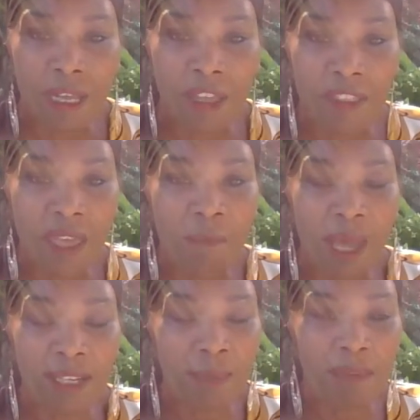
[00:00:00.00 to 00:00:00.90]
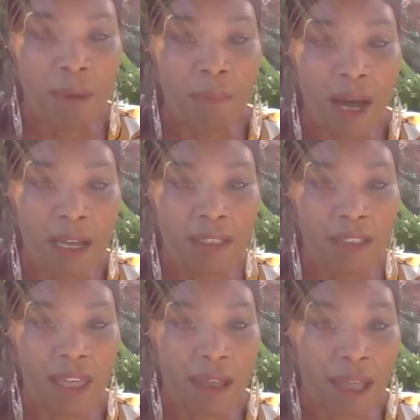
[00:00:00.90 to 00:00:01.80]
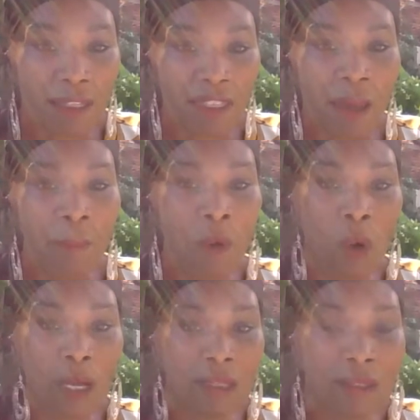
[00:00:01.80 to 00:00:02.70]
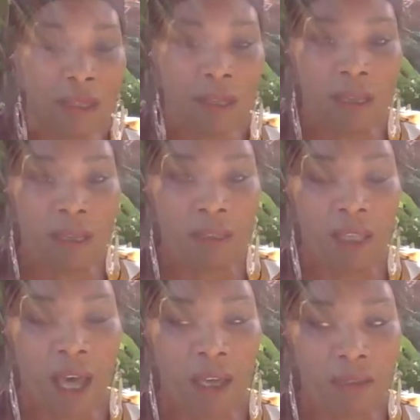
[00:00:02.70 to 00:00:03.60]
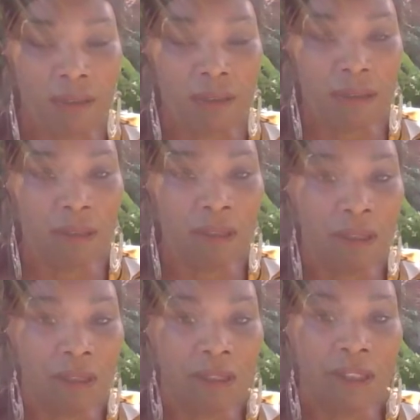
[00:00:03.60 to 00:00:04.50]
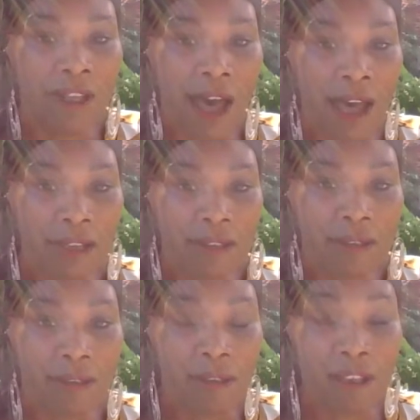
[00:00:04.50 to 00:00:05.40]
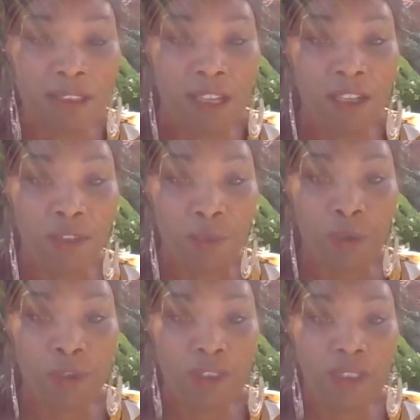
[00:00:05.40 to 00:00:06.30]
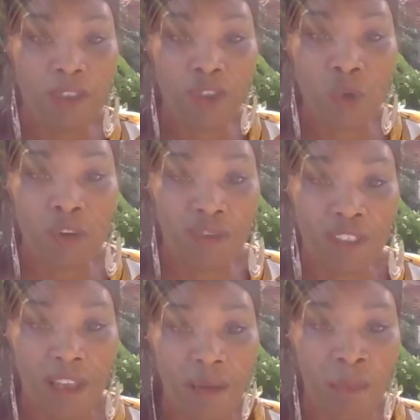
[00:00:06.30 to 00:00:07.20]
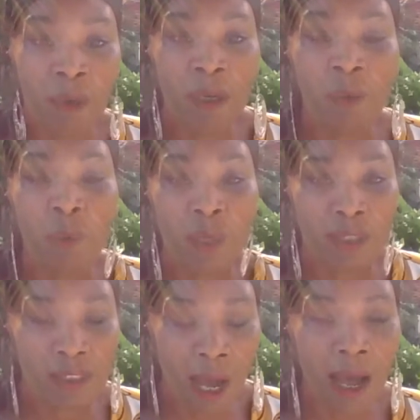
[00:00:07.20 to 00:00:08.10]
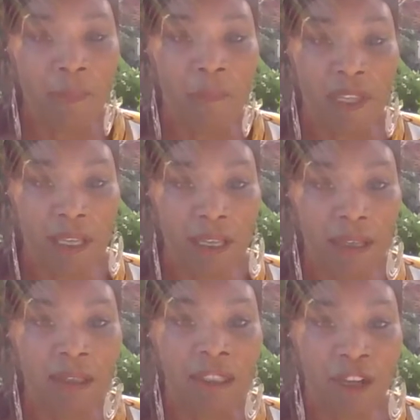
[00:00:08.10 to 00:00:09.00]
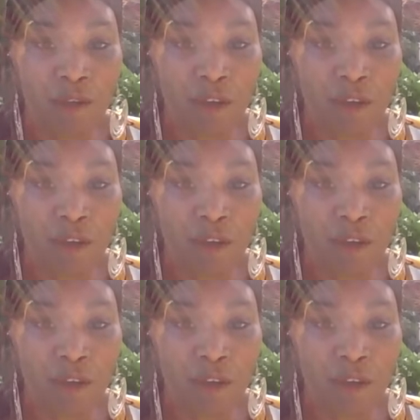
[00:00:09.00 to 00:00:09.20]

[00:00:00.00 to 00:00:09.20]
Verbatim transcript: And they made up their mind and that, at that point that that, that that other person saw for them would not be their